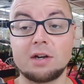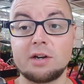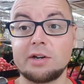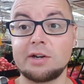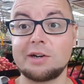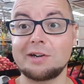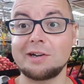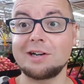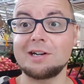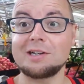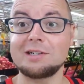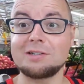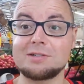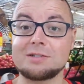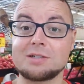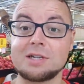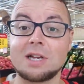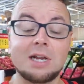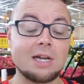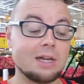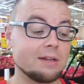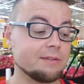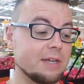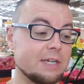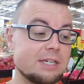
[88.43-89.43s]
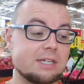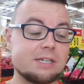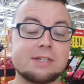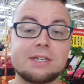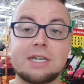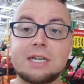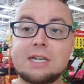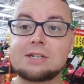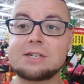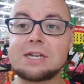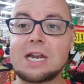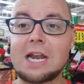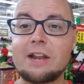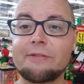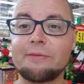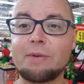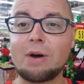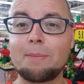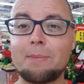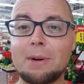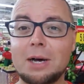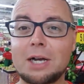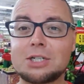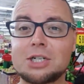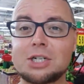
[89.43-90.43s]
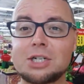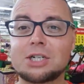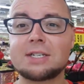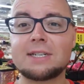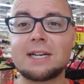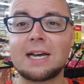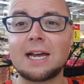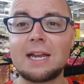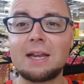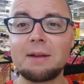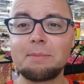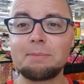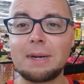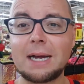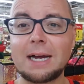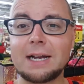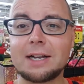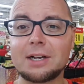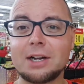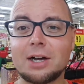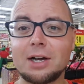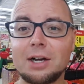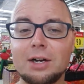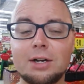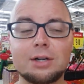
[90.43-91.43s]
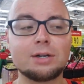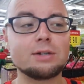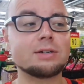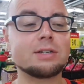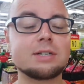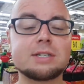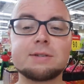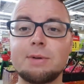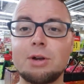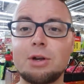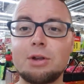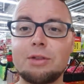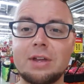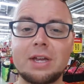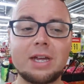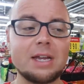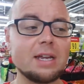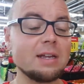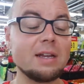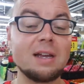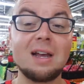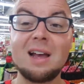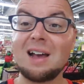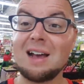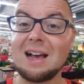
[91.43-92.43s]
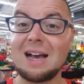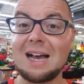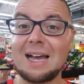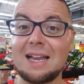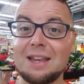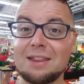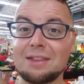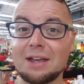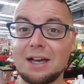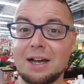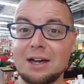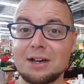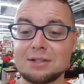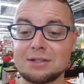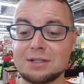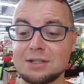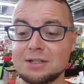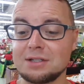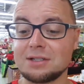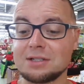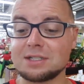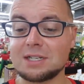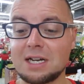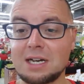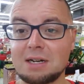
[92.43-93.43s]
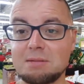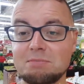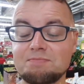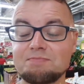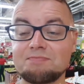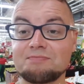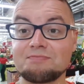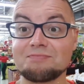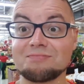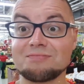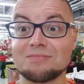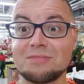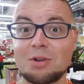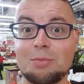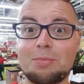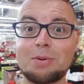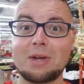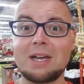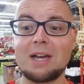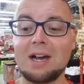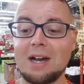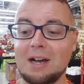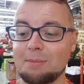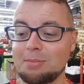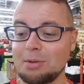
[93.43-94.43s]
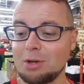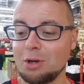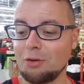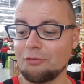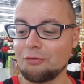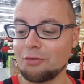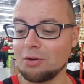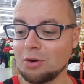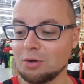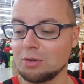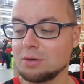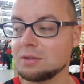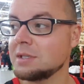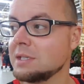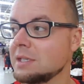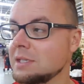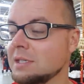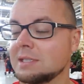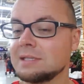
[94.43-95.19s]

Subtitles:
who knows? This is the extent of my budget today. Mango smoothie, 8,000 rupiah, beautiful.